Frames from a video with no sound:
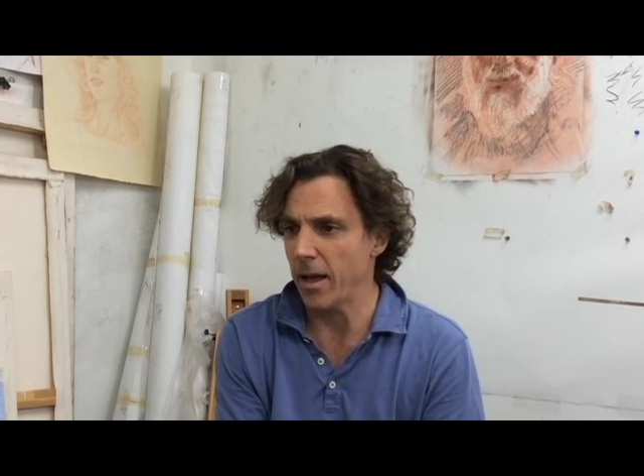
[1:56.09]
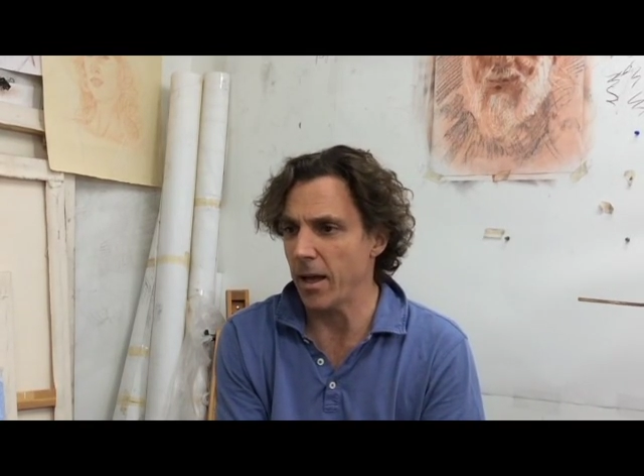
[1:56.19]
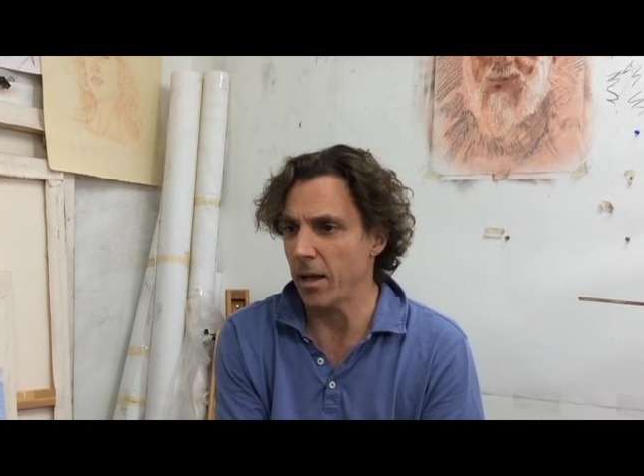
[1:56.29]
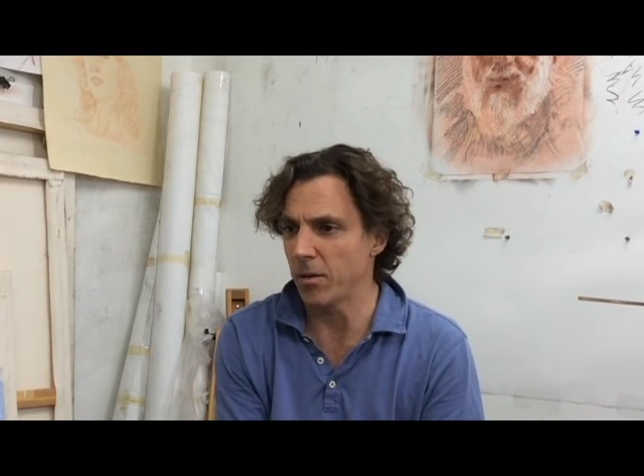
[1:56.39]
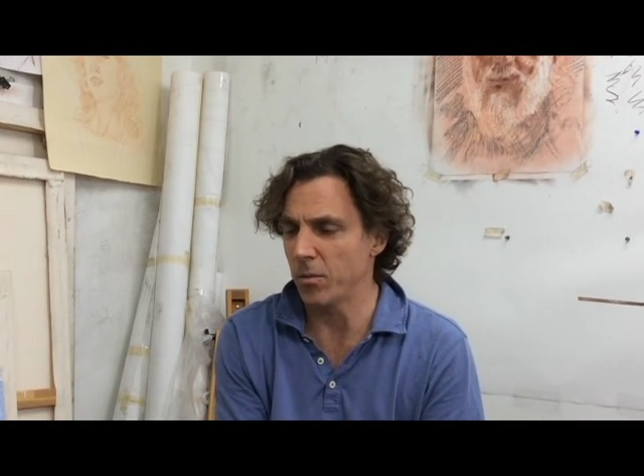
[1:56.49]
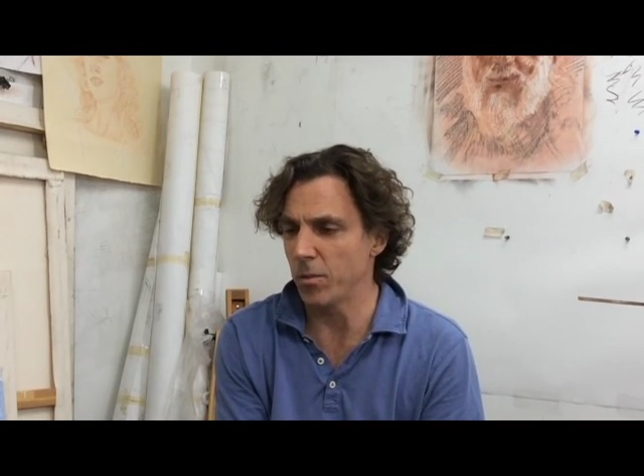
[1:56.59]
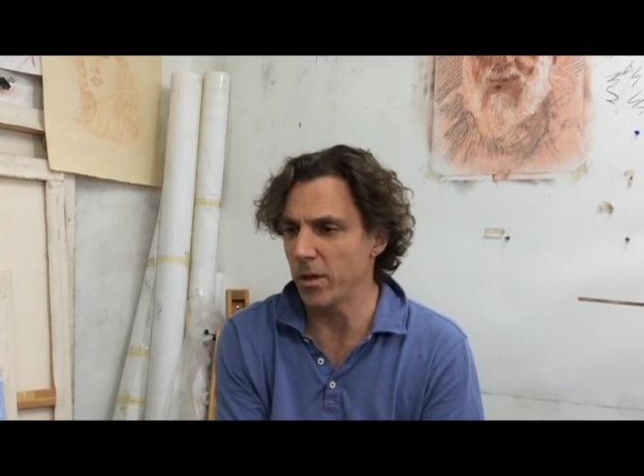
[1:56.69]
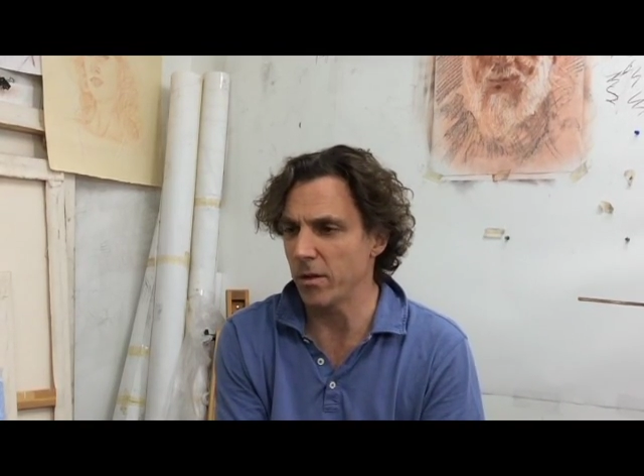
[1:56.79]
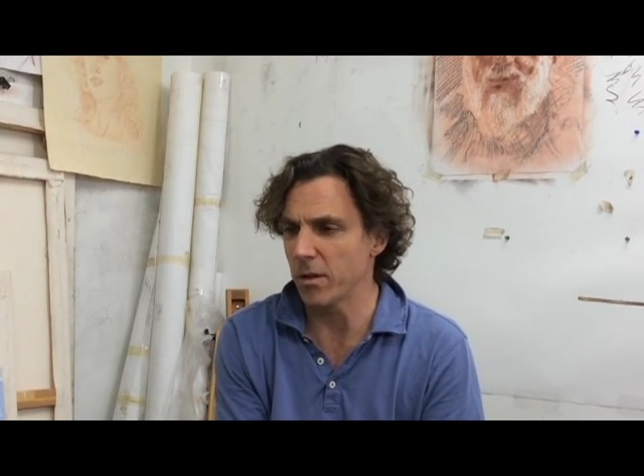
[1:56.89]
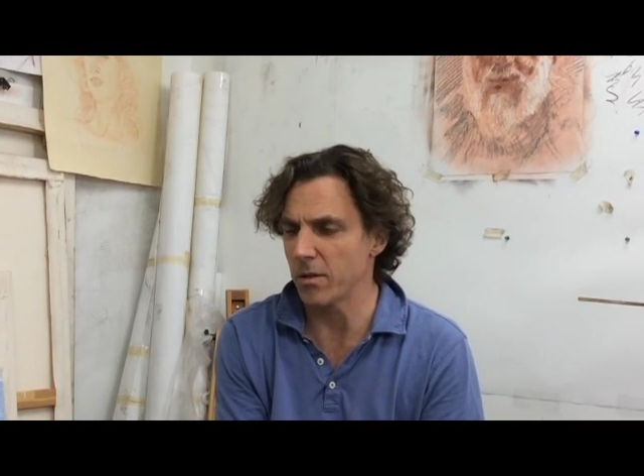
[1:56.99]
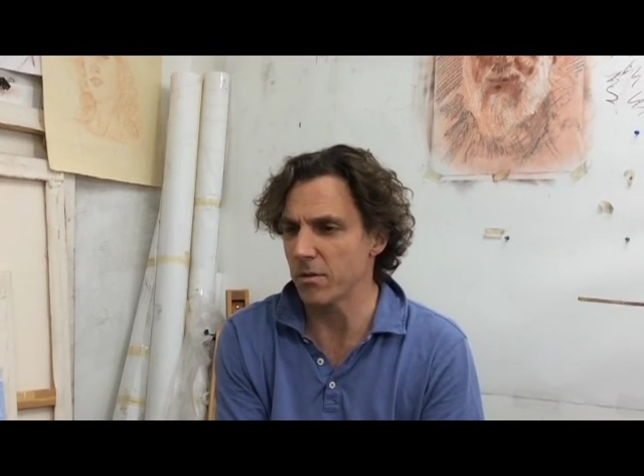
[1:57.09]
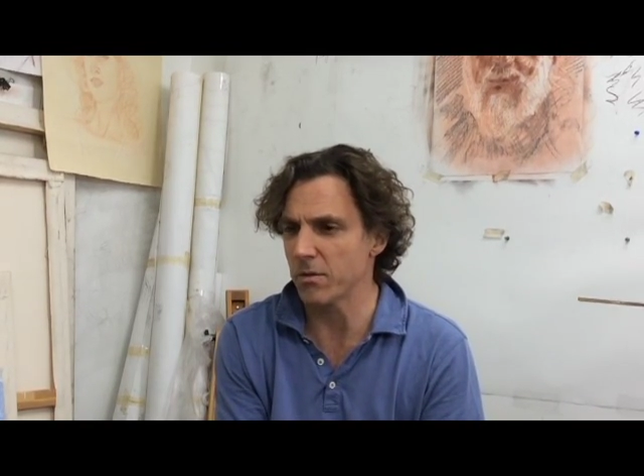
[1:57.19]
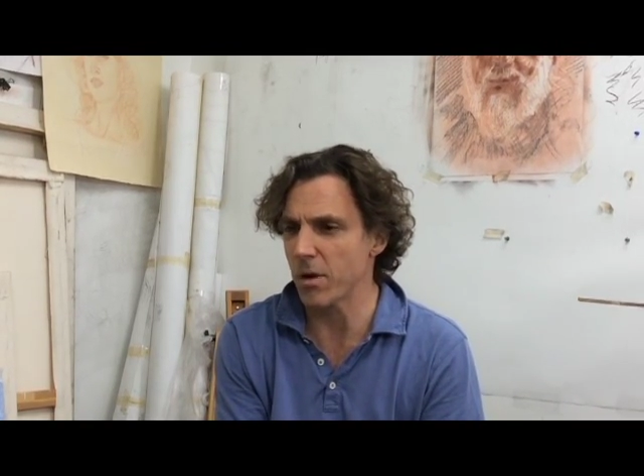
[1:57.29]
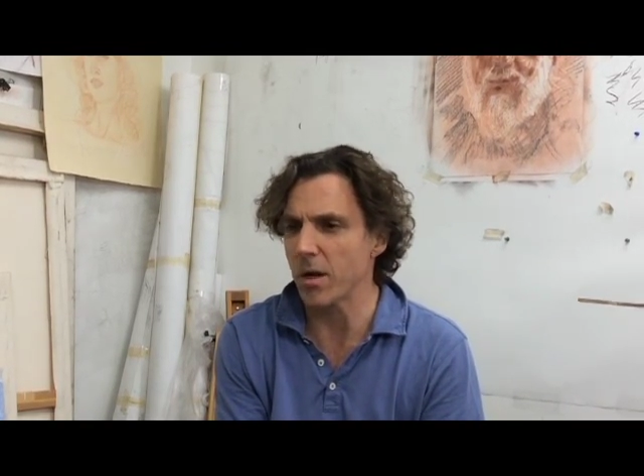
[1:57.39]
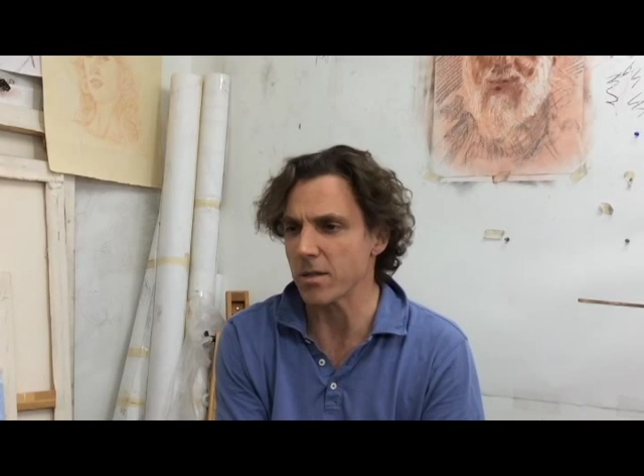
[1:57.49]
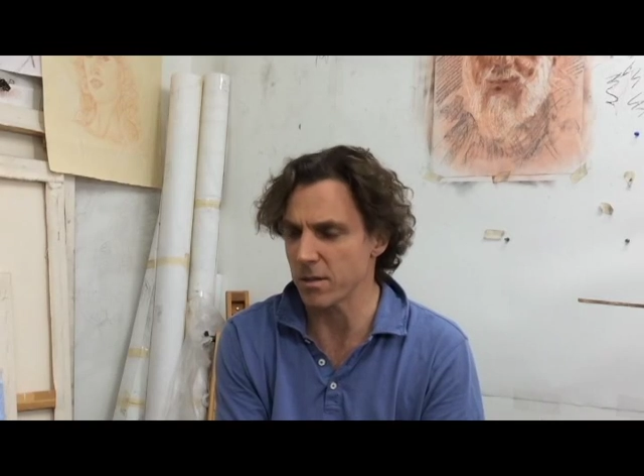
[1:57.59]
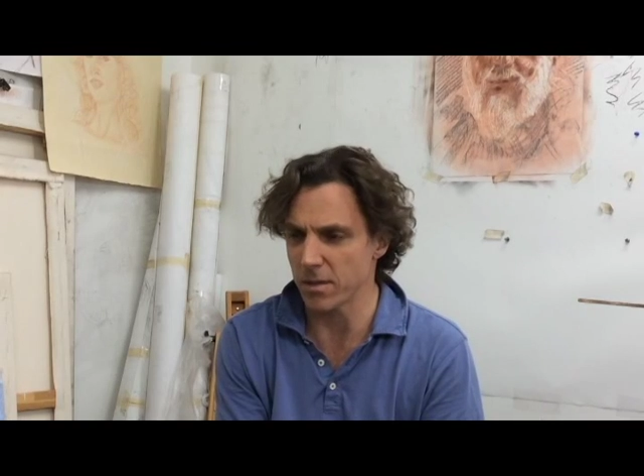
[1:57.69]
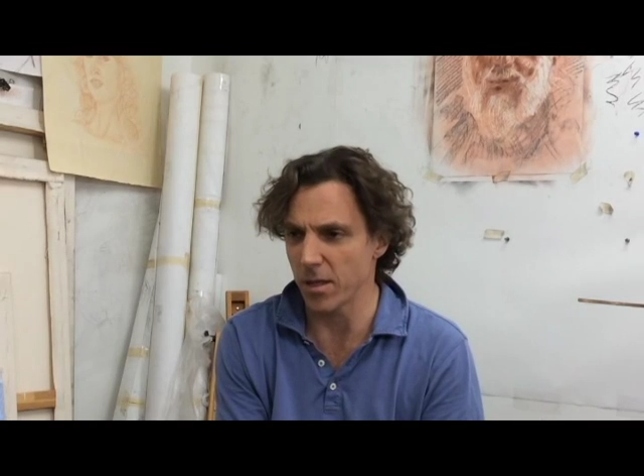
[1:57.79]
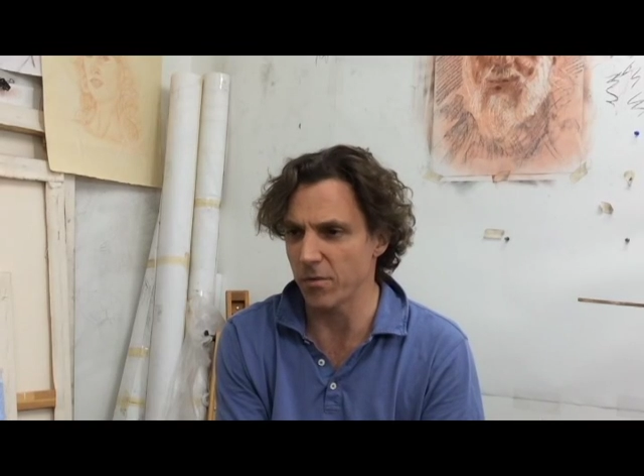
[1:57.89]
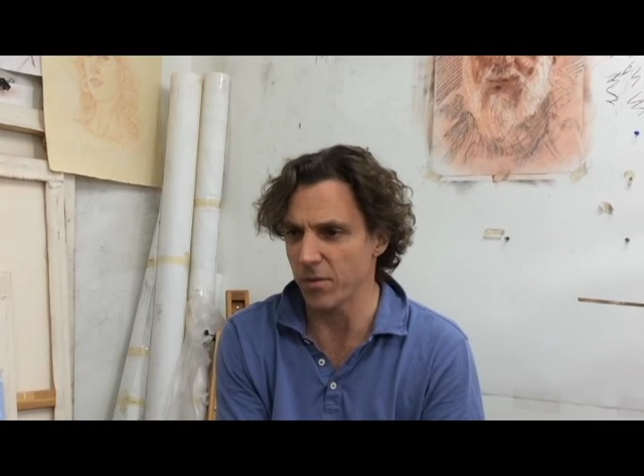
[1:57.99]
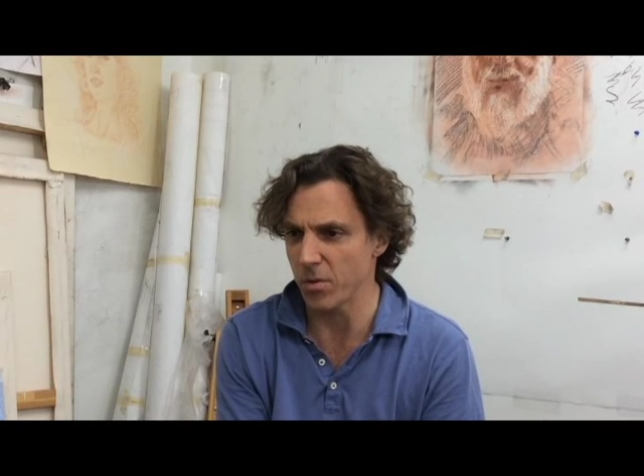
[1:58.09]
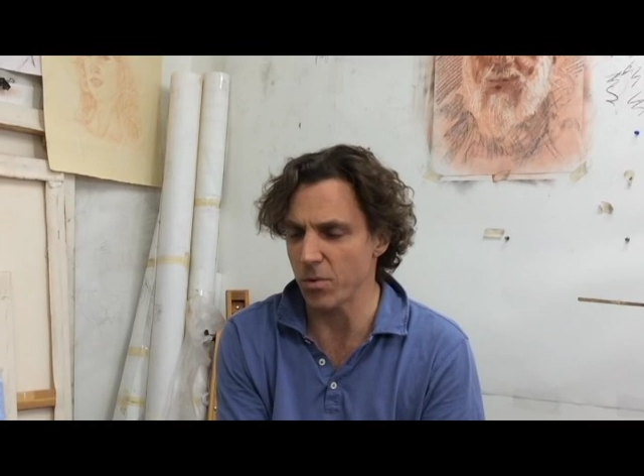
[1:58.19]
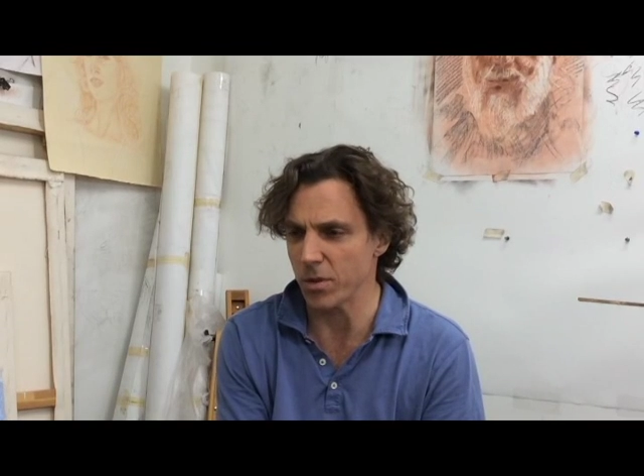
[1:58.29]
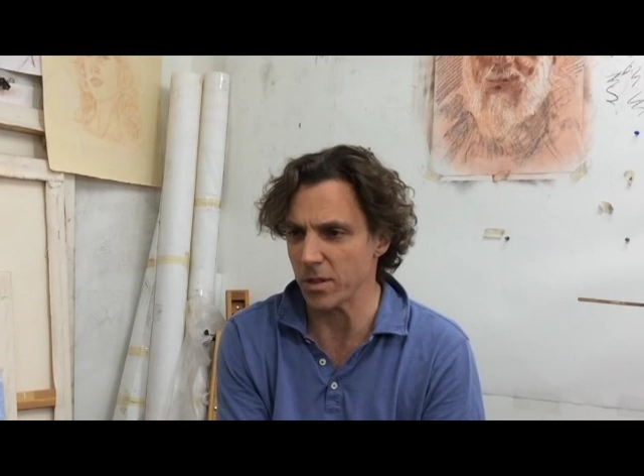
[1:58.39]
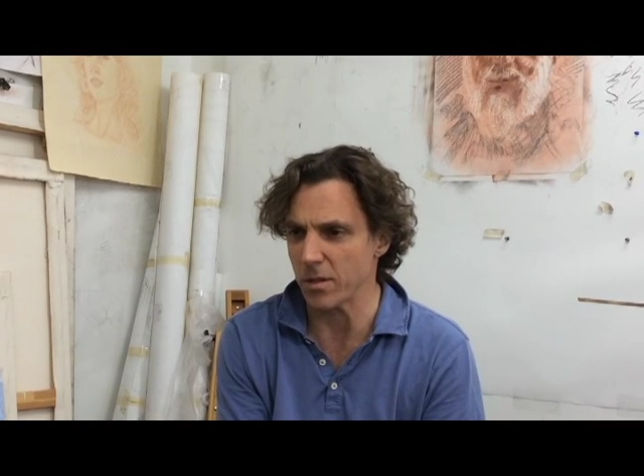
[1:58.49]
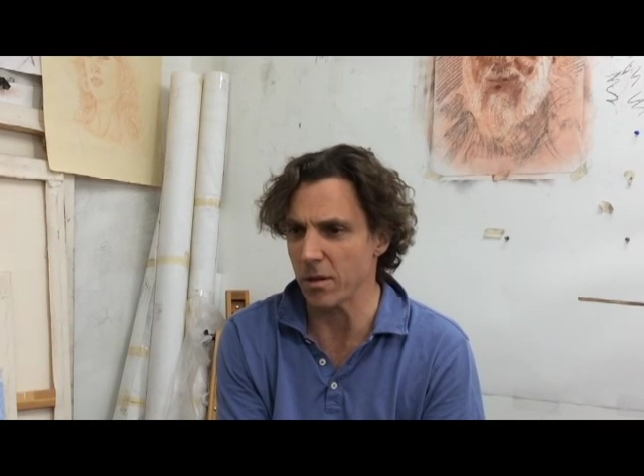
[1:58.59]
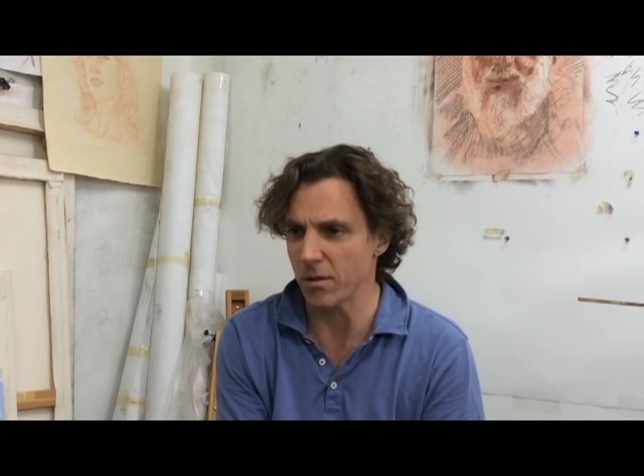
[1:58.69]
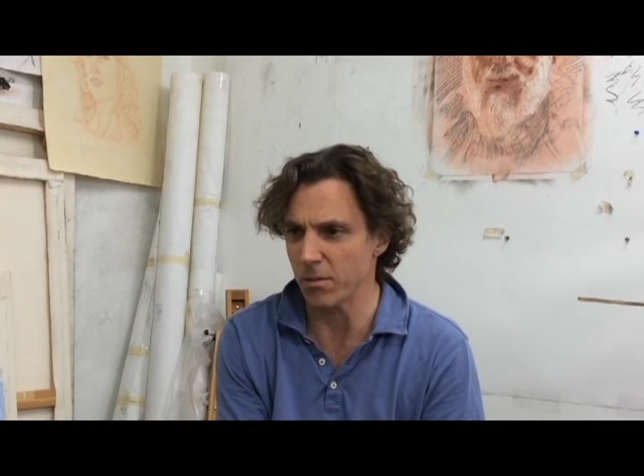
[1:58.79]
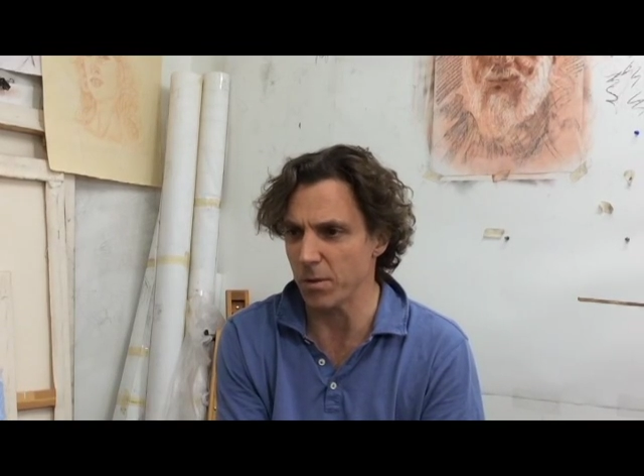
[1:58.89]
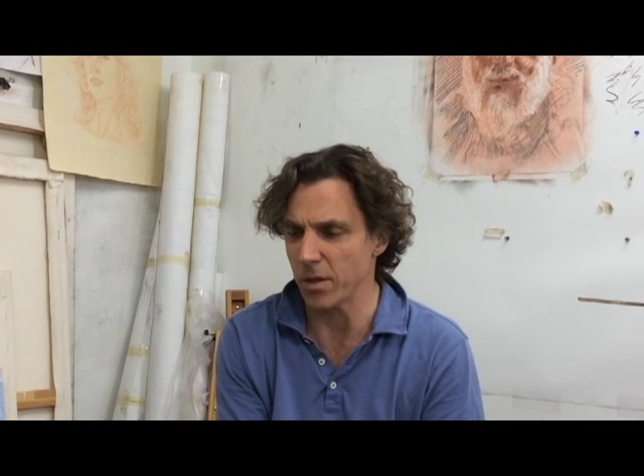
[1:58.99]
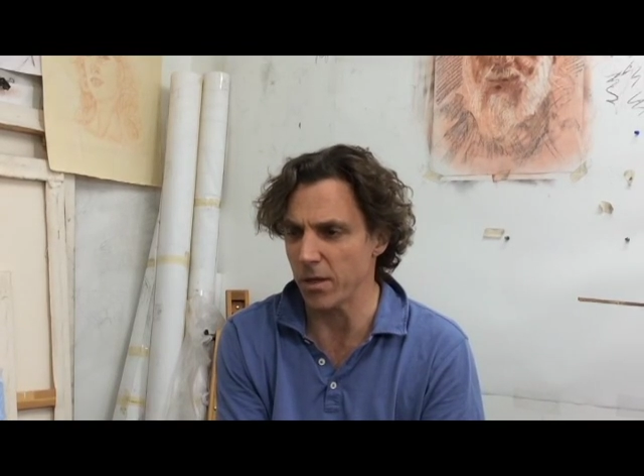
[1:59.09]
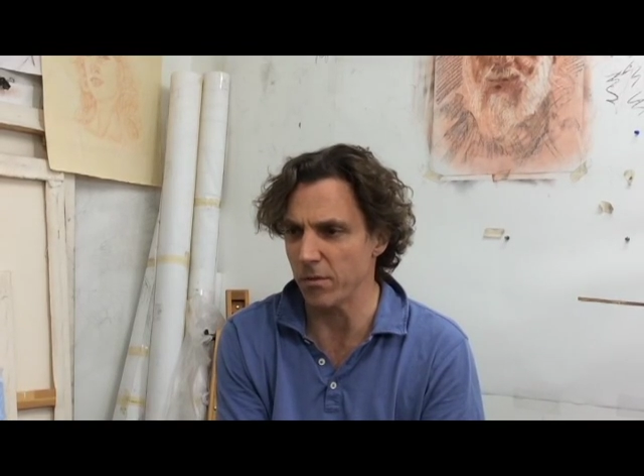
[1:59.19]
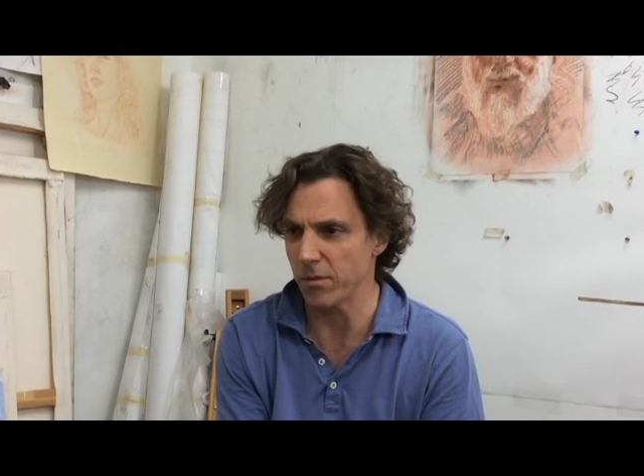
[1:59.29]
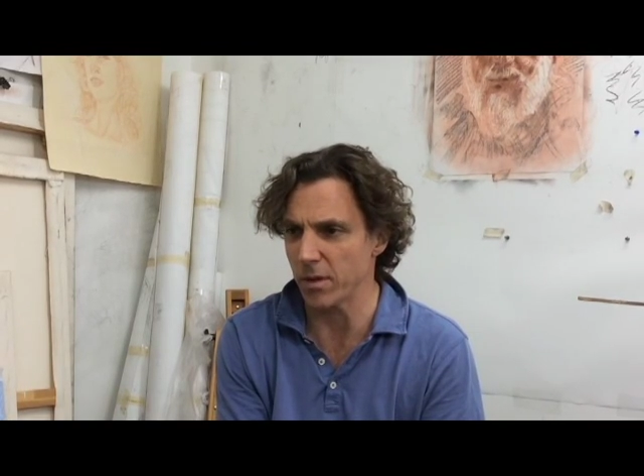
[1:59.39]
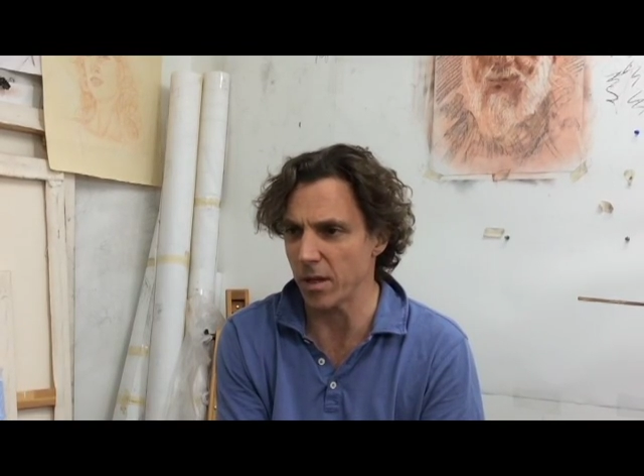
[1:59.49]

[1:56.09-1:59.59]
And we construct ourselves according to those beliefs.